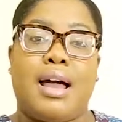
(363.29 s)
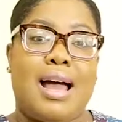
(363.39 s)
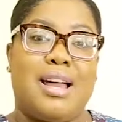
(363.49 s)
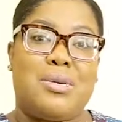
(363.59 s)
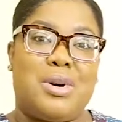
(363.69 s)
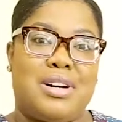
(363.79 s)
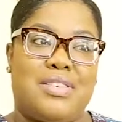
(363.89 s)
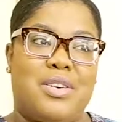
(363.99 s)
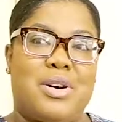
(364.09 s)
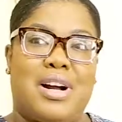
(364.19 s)
And one
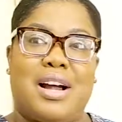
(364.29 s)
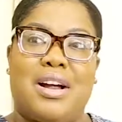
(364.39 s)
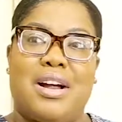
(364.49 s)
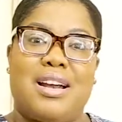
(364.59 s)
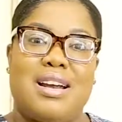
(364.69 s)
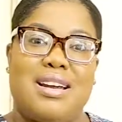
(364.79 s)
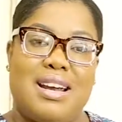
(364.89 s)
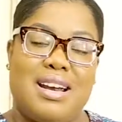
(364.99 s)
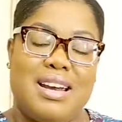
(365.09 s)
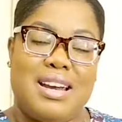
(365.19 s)
of our
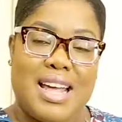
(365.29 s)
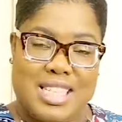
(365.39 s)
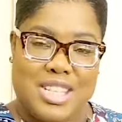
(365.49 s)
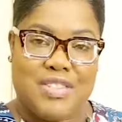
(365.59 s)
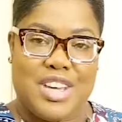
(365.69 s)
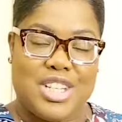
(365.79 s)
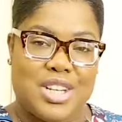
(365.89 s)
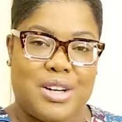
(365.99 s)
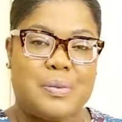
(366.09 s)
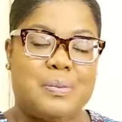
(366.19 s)
next
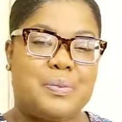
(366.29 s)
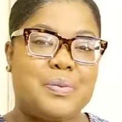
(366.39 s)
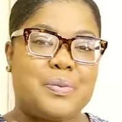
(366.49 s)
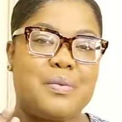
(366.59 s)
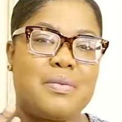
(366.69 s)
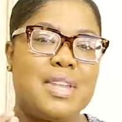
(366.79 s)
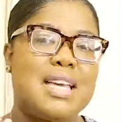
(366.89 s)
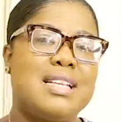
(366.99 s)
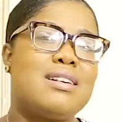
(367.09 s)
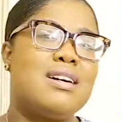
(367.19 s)
feature
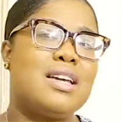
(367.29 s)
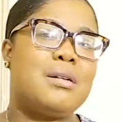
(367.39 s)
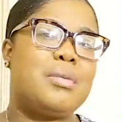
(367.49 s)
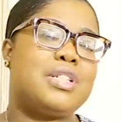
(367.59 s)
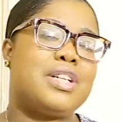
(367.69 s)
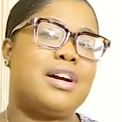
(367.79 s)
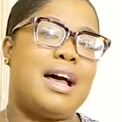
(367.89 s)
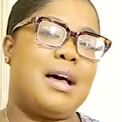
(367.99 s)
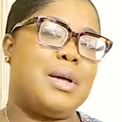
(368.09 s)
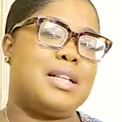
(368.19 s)
is talking about your
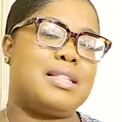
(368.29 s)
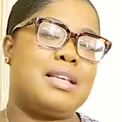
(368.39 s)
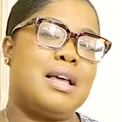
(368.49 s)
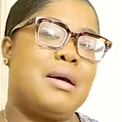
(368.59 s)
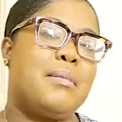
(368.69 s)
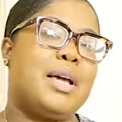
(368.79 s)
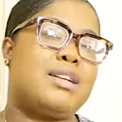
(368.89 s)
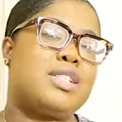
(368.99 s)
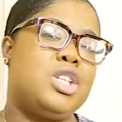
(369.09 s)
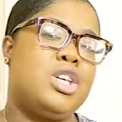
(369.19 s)
habits,
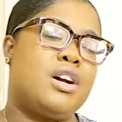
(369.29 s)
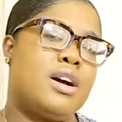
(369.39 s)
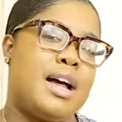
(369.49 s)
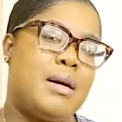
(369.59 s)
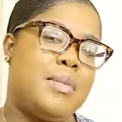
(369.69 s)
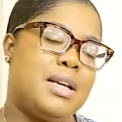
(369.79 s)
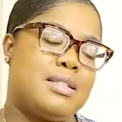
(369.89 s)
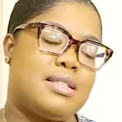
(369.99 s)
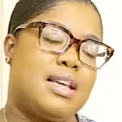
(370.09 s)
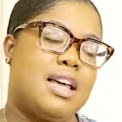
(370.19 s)
because your
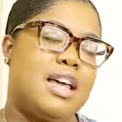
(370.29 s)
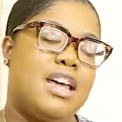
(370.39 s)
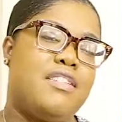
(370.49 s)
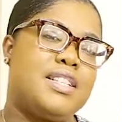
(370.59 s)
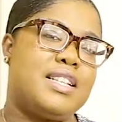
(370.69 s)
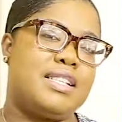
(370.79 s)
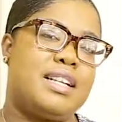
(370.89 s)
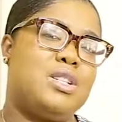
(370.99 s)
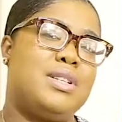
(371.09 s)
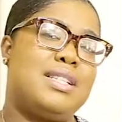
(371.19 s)
habits, if it is
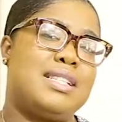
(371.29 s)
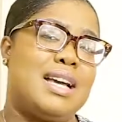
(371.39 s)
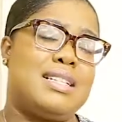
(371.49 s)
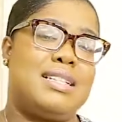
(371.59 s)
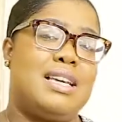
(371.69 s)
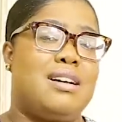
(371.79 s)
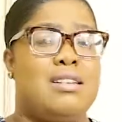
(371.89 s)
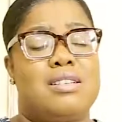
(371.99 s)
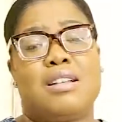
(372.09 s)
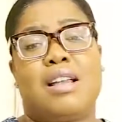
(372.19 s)
that you decide to take
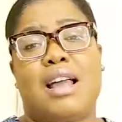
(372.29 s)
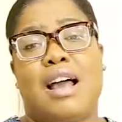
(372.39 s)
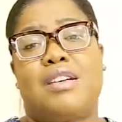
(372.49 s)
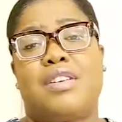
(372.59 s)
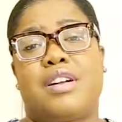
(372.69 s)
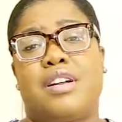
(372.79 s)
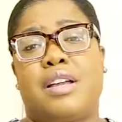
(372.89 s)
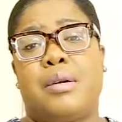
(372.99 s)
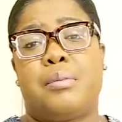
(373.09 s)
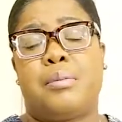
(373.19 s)
on a
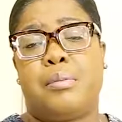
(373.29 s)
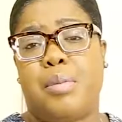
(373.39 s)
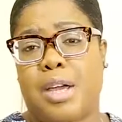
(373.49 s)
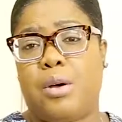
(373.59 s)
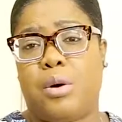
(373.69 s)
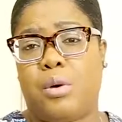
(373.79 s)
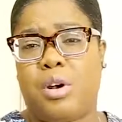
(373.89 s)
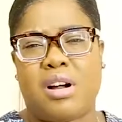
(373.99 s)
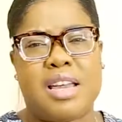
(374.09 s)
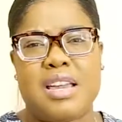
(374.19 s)
very big
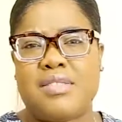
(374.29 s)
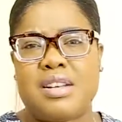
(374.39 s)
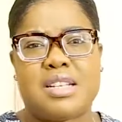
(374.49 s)
goal or even the